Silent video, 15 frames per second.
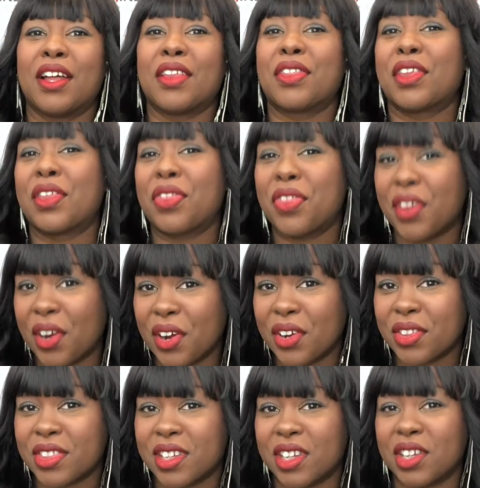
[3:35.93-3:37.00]
The
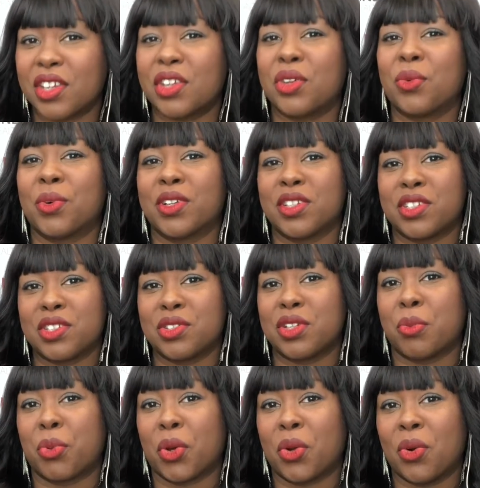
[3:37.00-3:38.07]
third thing you want to do
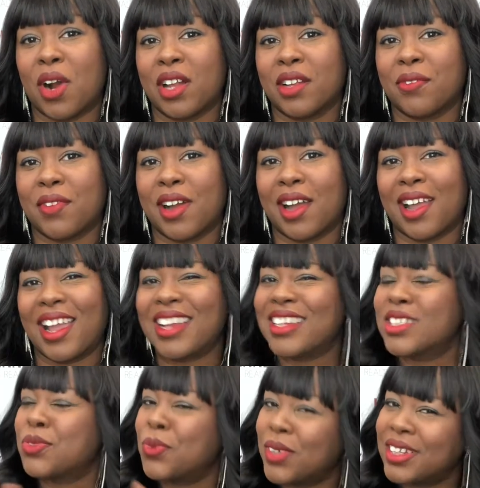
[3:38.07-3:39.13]
to pre-qualify, and
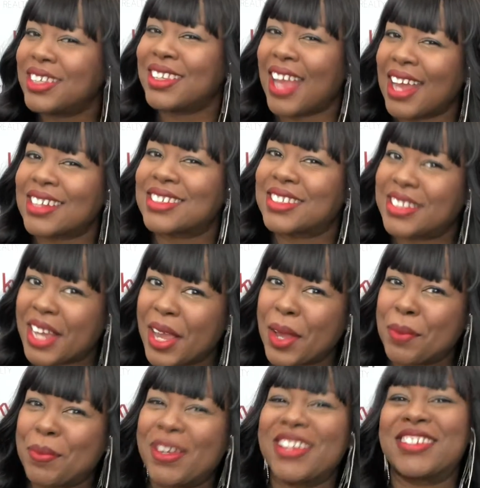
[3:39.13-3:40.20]
it's really not a
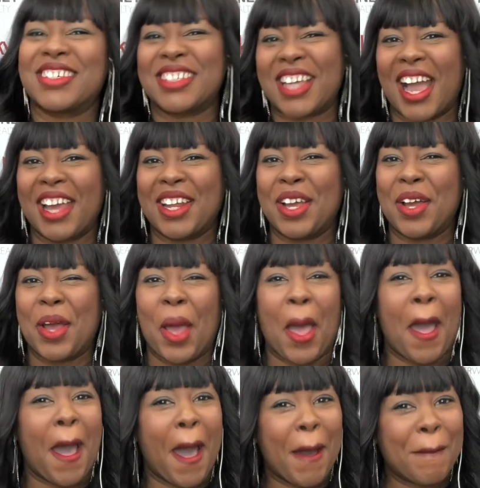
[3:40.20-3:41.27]
step, it's just kind of
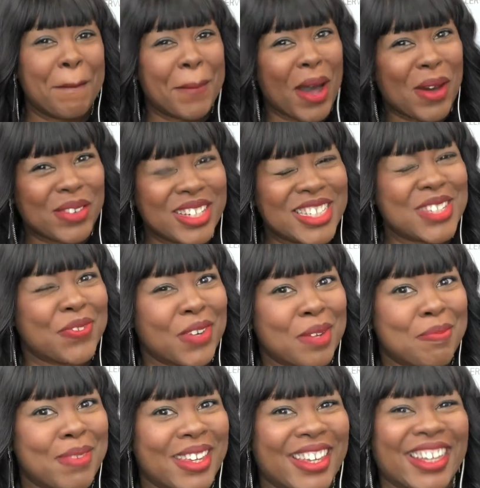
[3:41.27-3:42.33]
a bonus
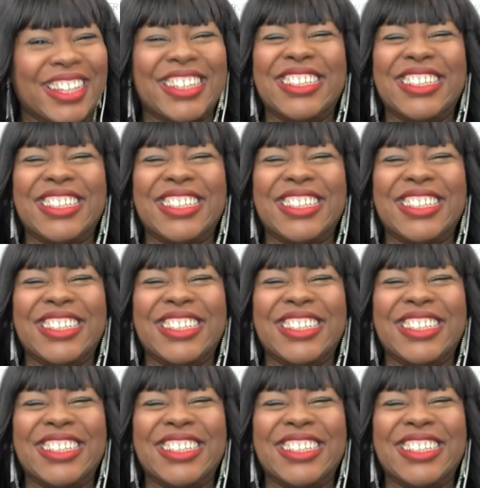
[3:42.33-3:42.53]
from me.